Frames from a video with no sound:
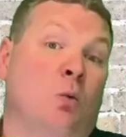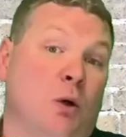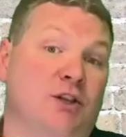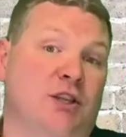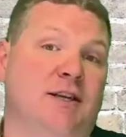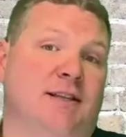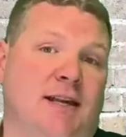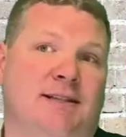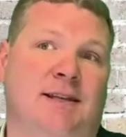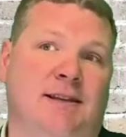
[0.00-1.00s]
which is
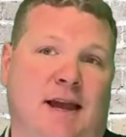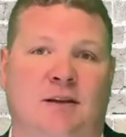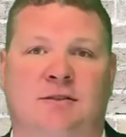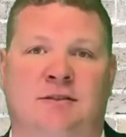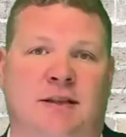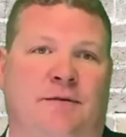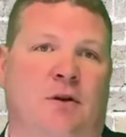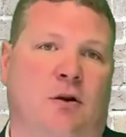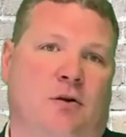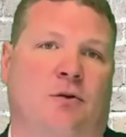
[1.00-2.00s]
eighteen thousand seven
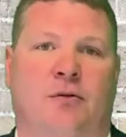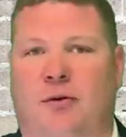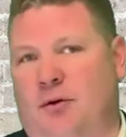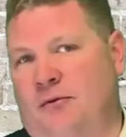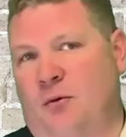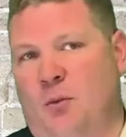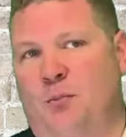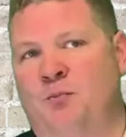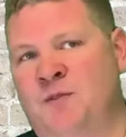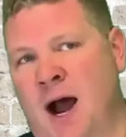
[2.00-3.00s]
hundred thirty-four
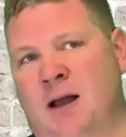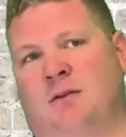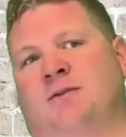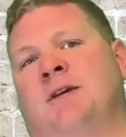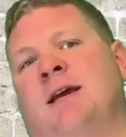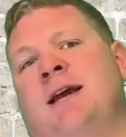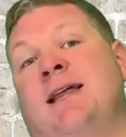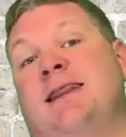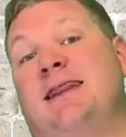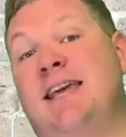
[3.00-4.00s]
dollars.
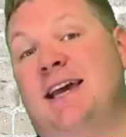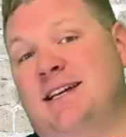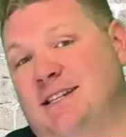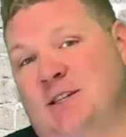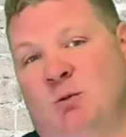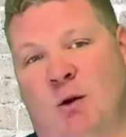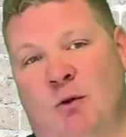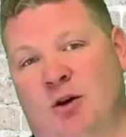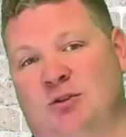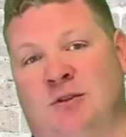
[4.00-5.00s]
This is where
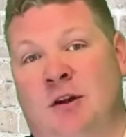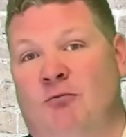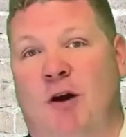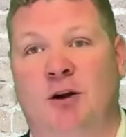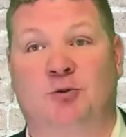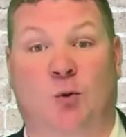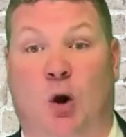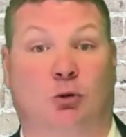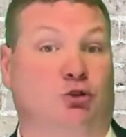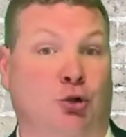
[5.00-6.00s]
most renters will
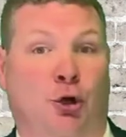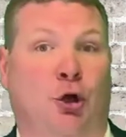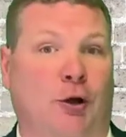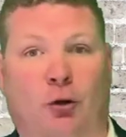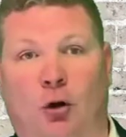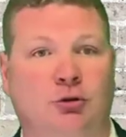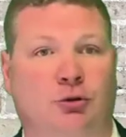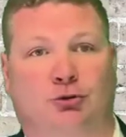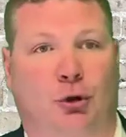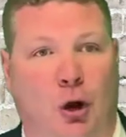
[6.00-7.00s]
go, see, I told
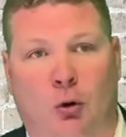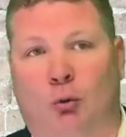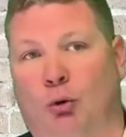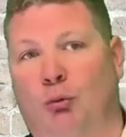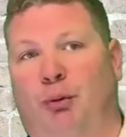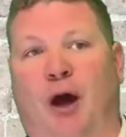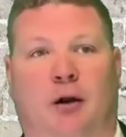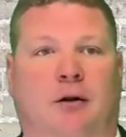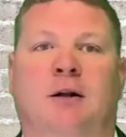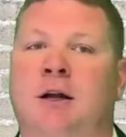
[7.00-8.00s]
you so, we're
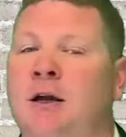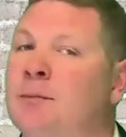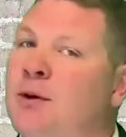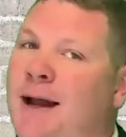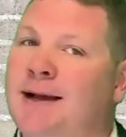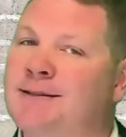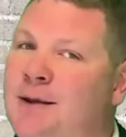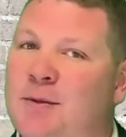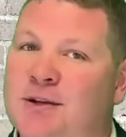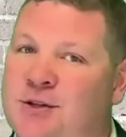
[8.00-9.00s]
better. But as I
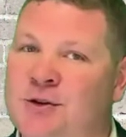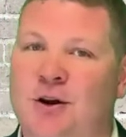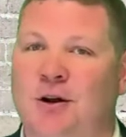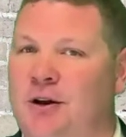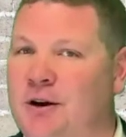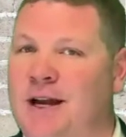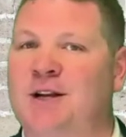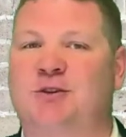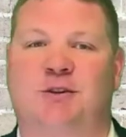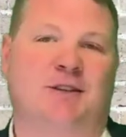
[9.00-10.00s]
mentioned earlier,
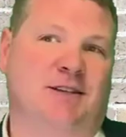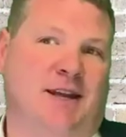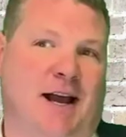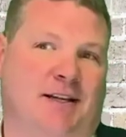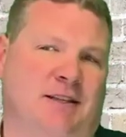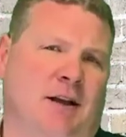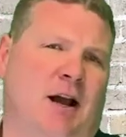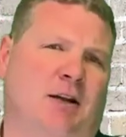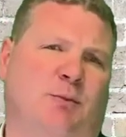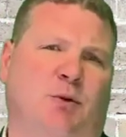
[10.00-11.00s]
interest is tax
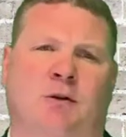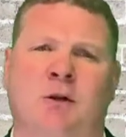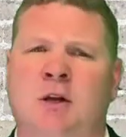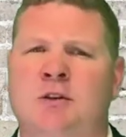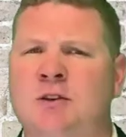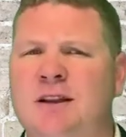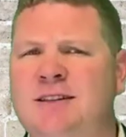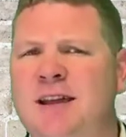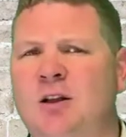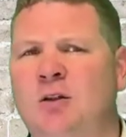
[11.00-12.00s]
deductible. So let's
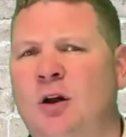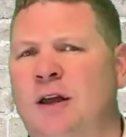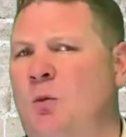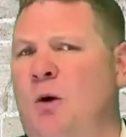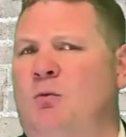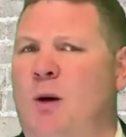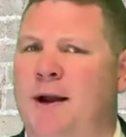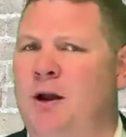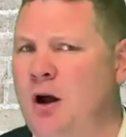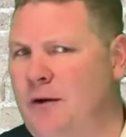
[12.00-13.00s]
take a look at what
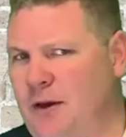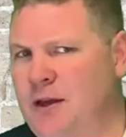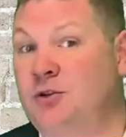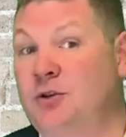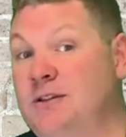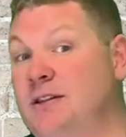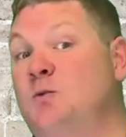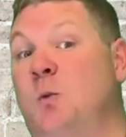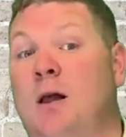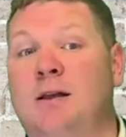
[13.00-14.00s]
writing off interest as
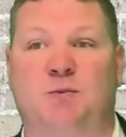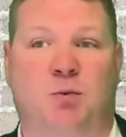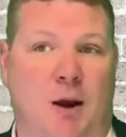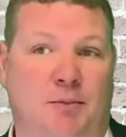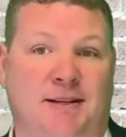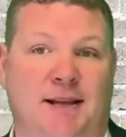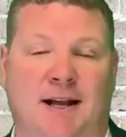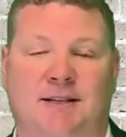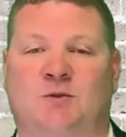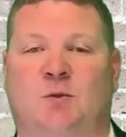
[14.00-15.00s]
well as property
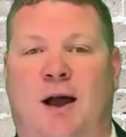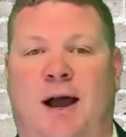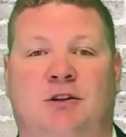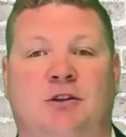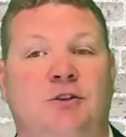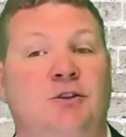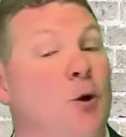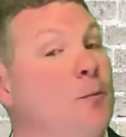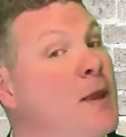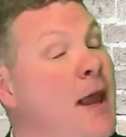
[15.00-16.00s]
taxes will actually
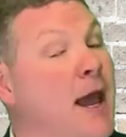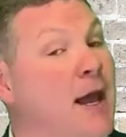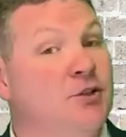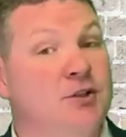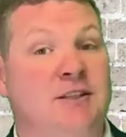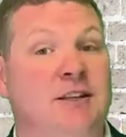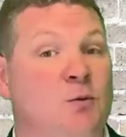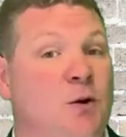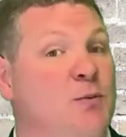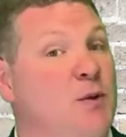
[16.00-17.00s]
do. And just stick
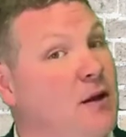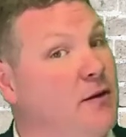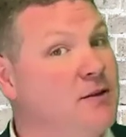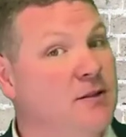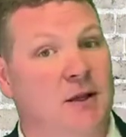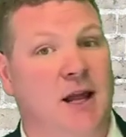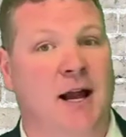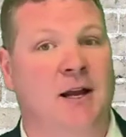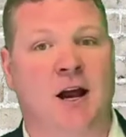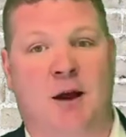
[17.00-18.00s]
with me here, there's a
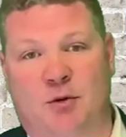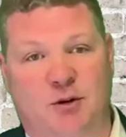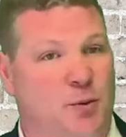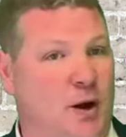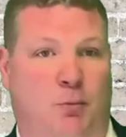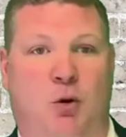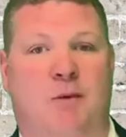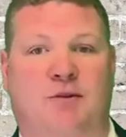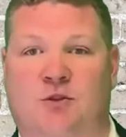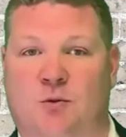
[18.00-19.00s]
lot of numbers, but I
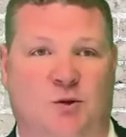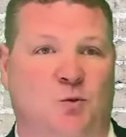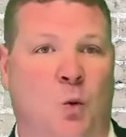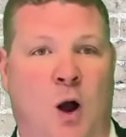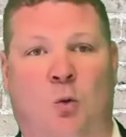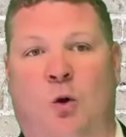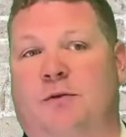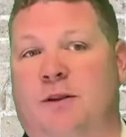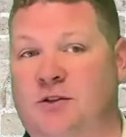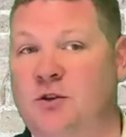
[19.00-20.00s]
promise you it's well
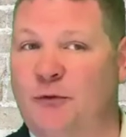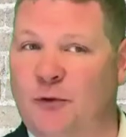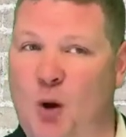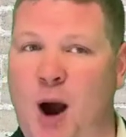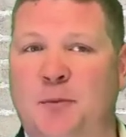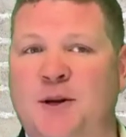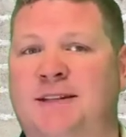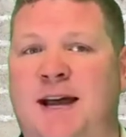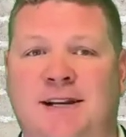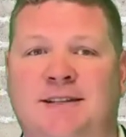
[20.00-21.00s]
worth it. So for property
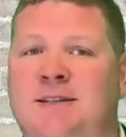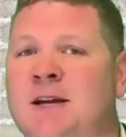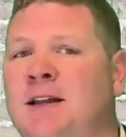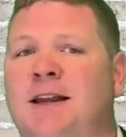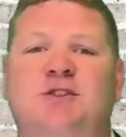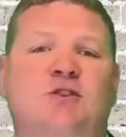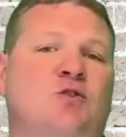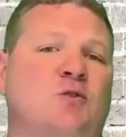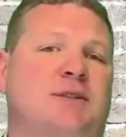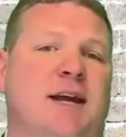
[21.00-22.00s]
taxes, let's
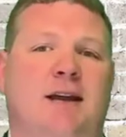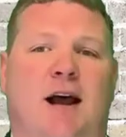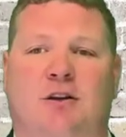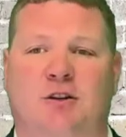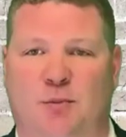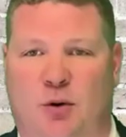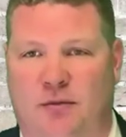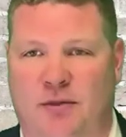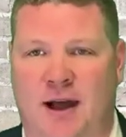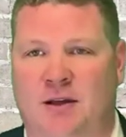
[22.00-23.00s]
assume ten dollars per
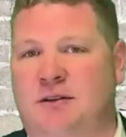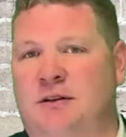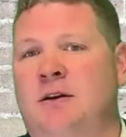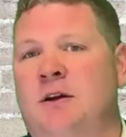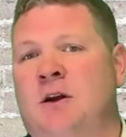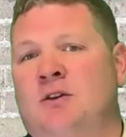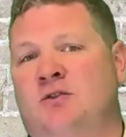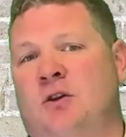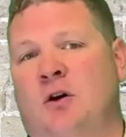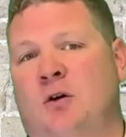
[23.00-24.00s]
thousand.
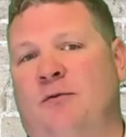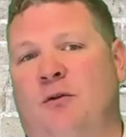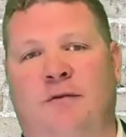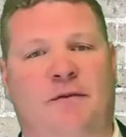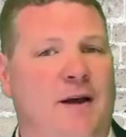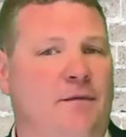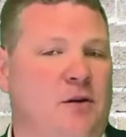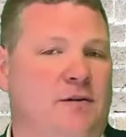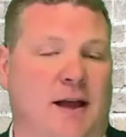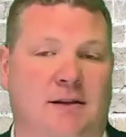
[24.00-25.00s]
So for a five
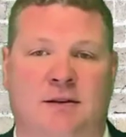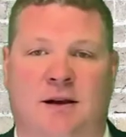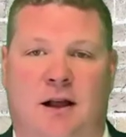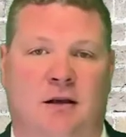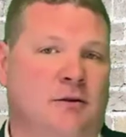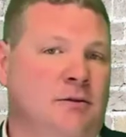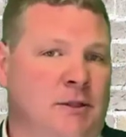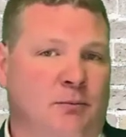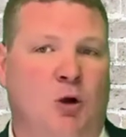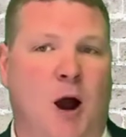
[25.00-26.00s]
hundred thousand dollar
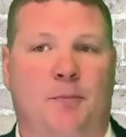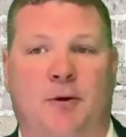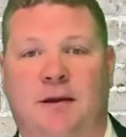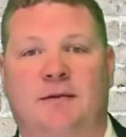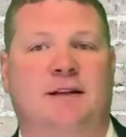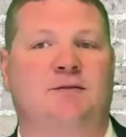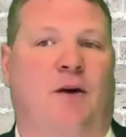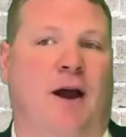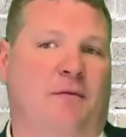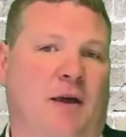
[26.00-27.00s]
property, that's
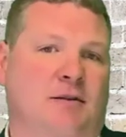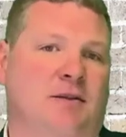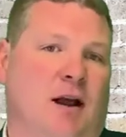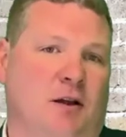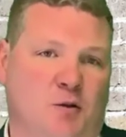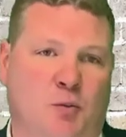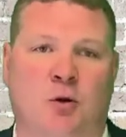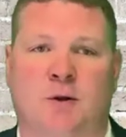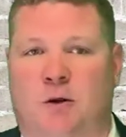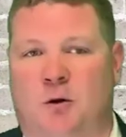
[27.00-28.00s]
five thousand dollars
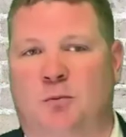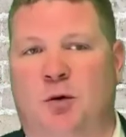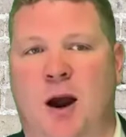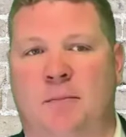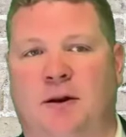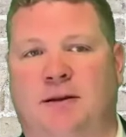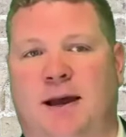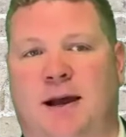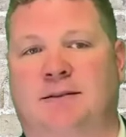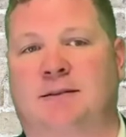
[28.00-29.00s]
per year in property
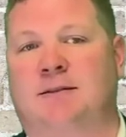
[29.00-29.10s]
taxes.